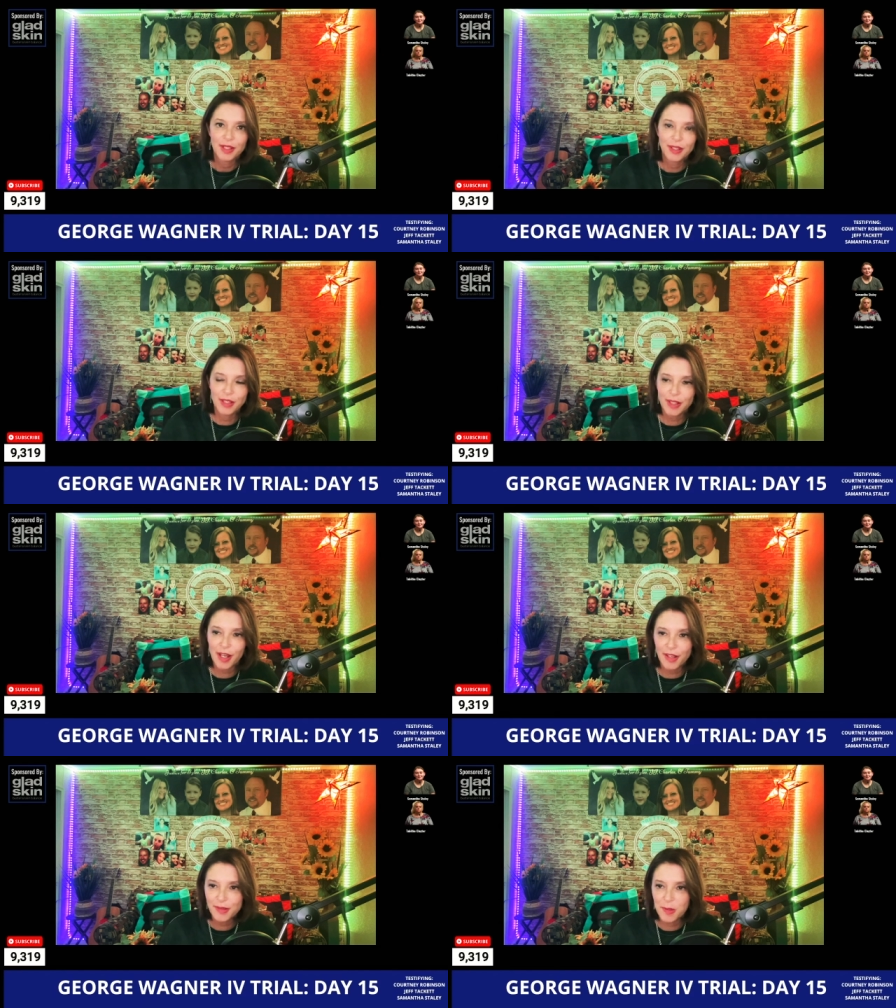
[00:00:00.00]
get to
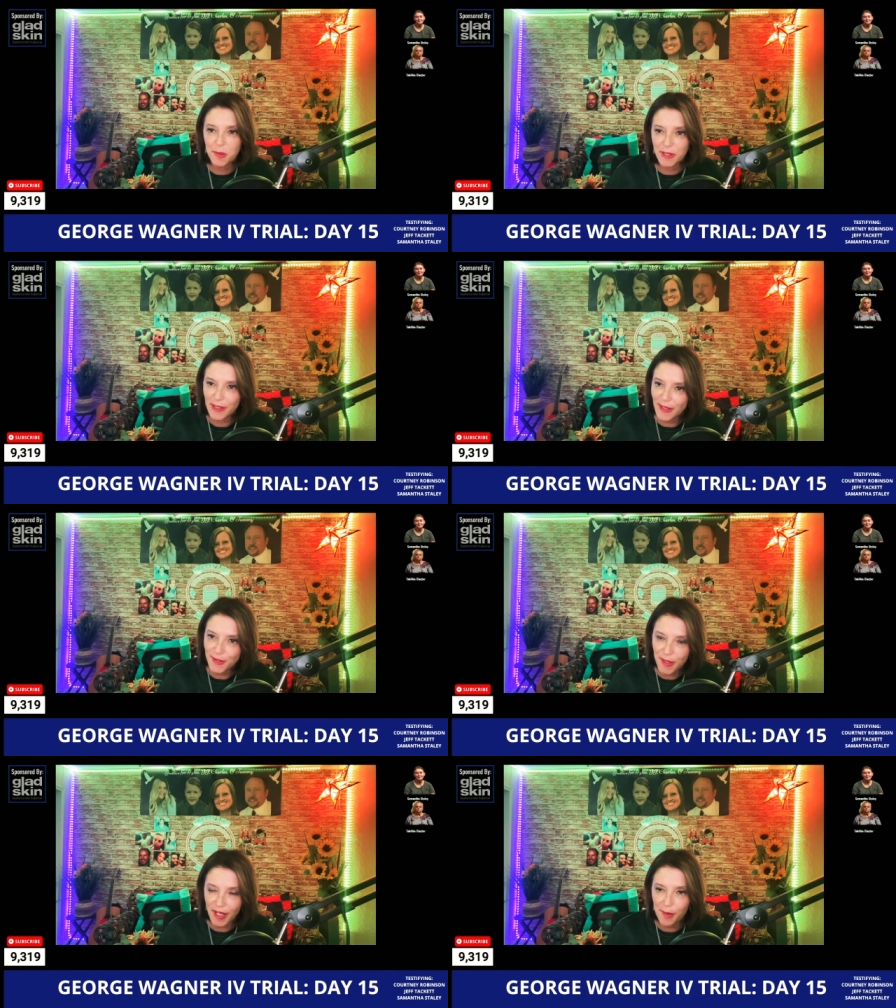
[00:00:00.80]
high school, realize,
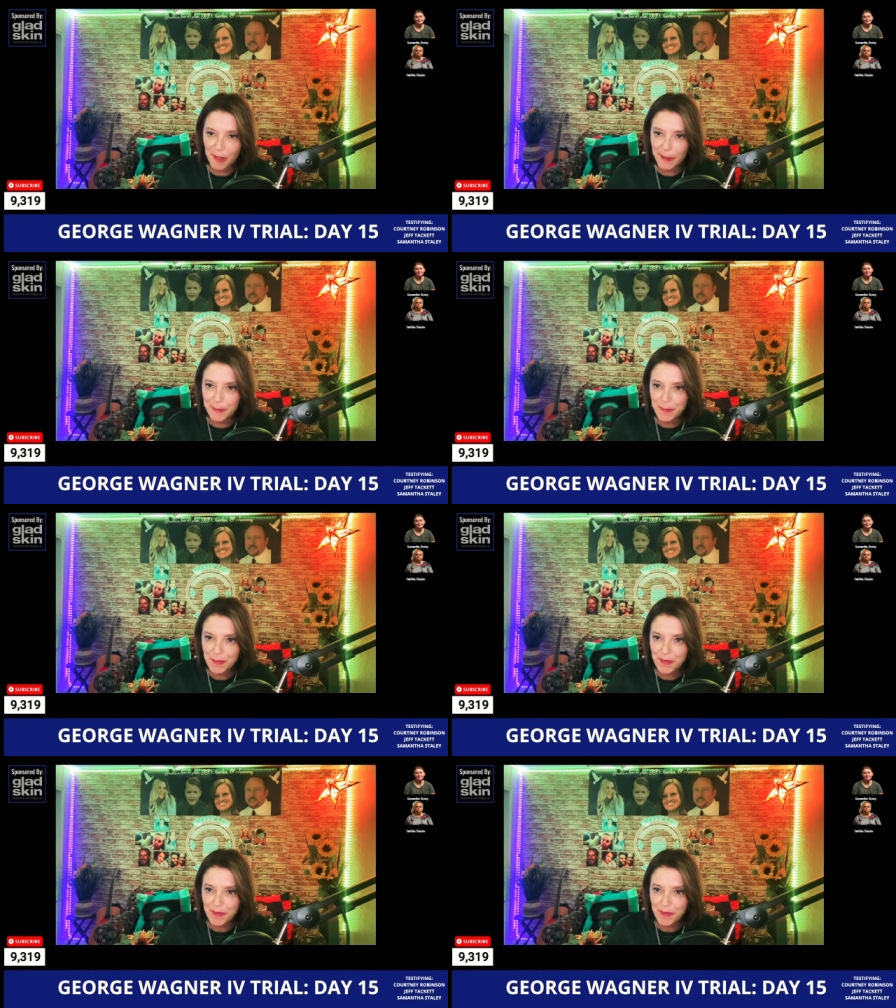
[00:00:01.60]
okay, well,